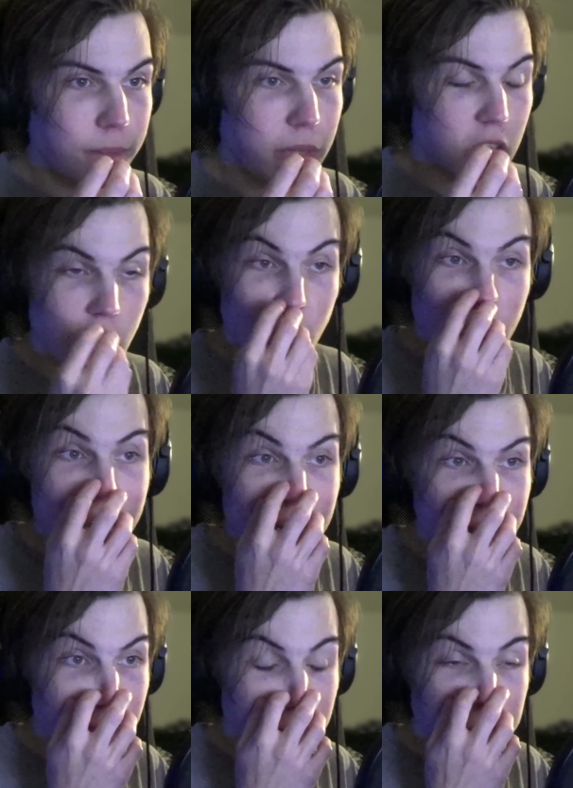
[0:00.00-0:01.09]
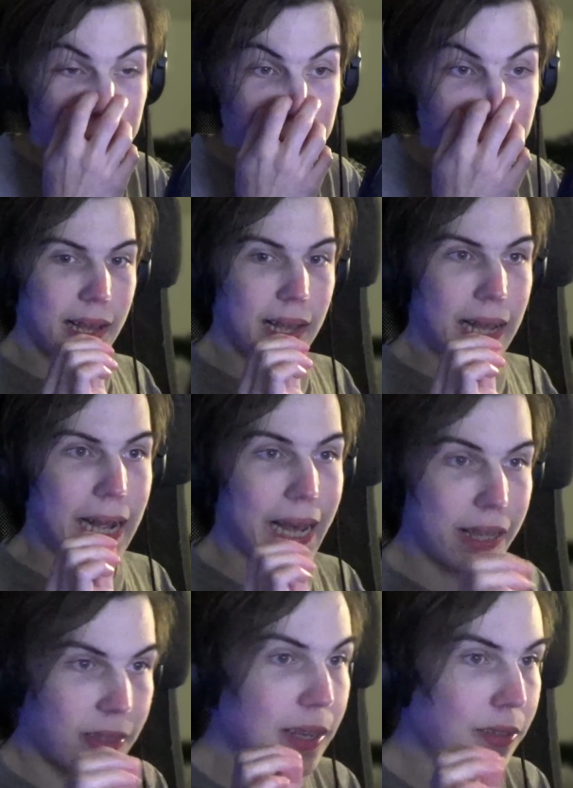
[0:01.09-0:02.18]
It's insane. I
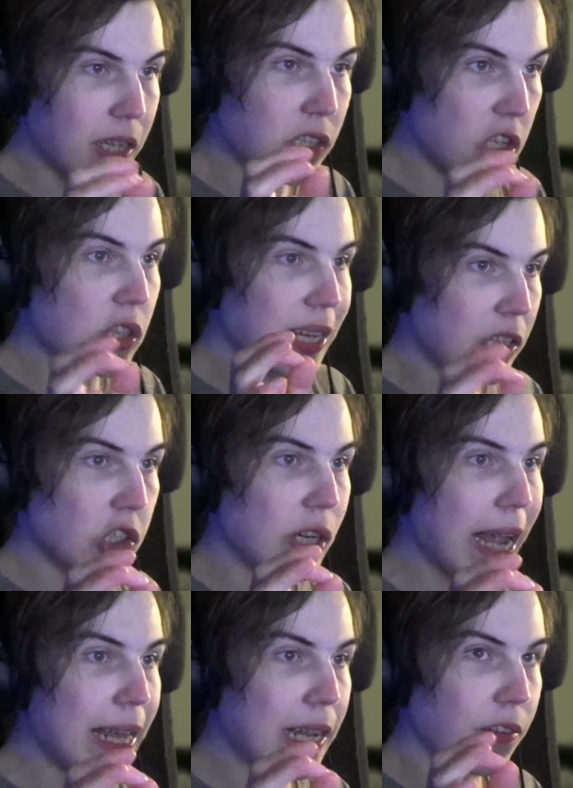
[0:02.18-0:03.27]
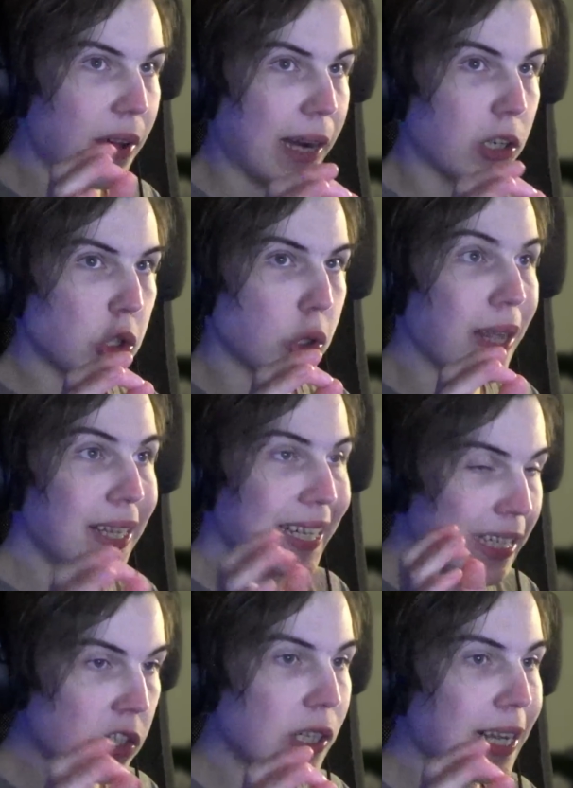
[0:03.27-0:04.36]
think this is the instigating factor and the
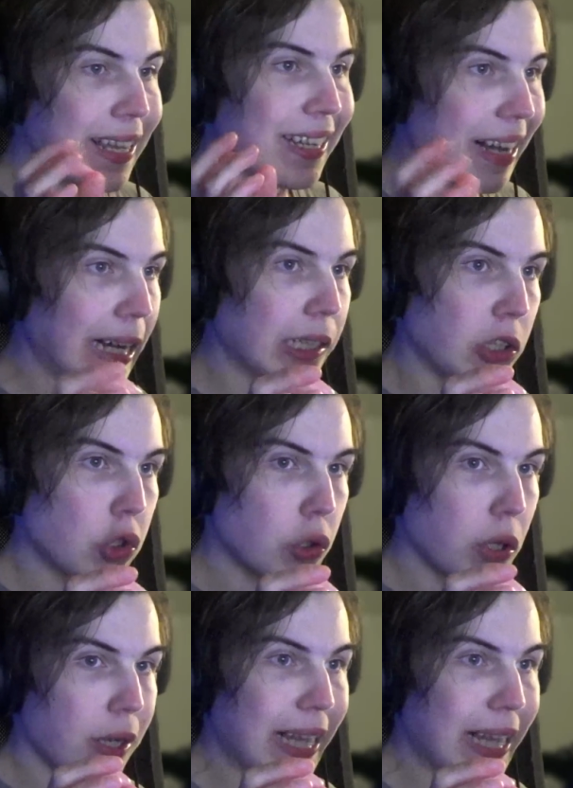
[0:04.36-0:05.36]
instigating knowledge